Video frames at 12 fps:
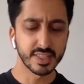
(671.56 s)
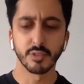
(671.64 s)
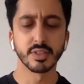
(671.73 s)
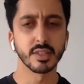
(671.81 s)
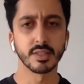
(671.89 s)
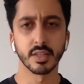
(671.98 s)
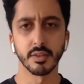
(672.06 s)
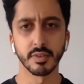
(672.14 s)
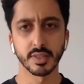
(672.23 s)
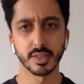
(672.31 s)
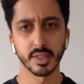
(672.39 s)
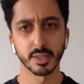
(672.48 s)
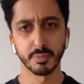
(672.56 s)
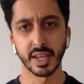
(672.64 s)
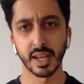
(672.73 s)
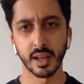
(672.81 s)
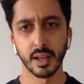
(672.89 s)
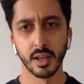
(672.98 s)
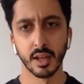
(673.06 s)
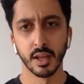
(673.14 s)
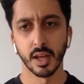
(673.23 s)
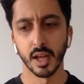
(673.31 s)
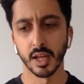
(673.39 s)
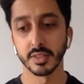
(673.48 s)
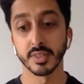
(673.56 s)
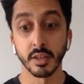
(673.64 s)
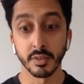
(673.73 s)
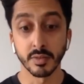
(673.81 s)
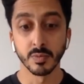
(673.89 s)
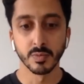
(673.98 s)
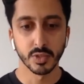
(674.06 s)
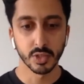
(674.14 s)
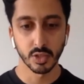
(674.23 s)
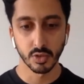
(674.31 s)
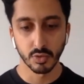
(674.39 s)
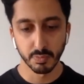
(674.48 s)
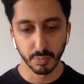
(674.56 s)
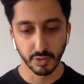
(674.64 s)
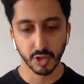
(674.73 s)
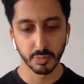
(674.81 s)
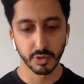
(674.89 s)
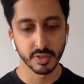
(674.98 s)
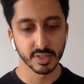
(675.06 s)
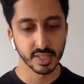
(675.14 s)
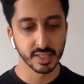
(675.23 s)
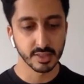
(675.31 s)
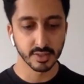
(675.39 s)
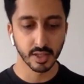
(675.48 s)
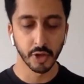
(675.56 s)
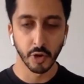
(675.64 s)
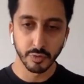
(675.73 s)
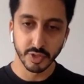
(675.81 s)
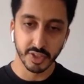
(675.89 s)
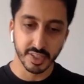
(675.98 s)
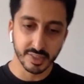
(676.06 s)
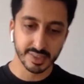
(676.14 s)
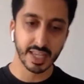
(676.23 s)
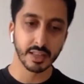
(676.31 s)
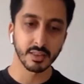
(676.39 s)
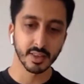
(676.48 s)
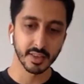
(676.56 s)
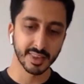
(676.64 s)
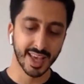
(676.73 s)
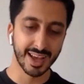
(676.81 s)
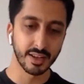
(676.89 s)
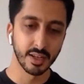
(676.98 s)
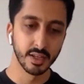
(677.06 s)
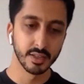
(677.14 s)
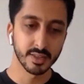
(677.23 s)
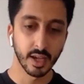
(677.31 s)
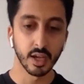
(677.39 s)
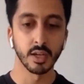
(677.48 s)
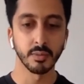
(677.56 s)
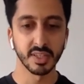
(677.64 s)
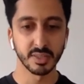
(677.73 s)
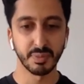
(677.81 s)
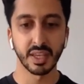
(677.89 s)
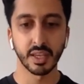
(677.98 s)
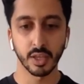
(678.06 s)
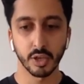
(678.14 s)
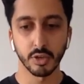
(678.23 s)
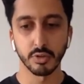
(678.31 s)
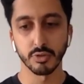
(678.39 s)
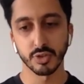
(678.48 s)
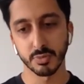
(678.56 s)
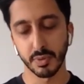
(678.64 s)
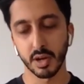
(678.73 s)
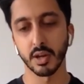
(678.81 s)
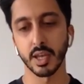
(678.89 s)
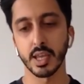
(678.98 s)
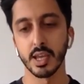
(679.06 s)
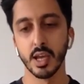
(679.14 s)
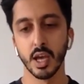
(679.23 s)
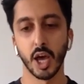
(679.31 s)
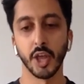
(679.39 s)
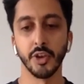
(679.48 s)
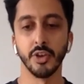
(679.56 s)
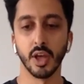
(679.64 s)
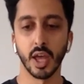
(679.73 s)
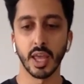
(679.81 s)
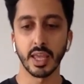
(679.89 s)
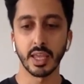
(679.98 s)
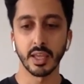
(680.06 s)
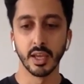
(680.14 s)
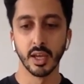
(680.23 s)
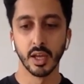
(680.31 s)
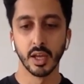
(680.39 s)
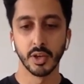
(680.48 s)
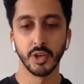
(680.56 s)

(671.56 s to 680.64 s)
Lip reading: is there a disservice that's being done to both communities? And often it's said that that term is being used by a